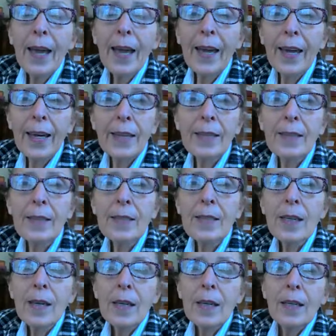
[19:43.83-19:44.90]
and
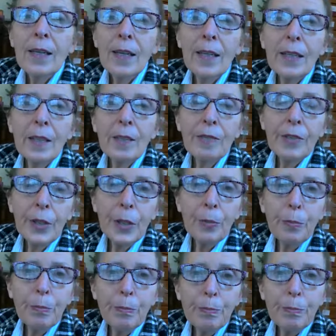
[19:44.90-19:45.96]
in a
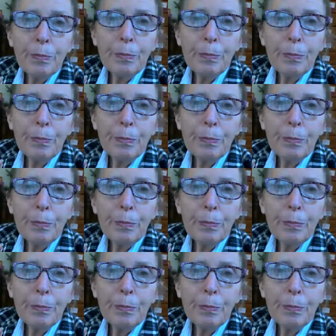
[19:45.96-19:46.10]
very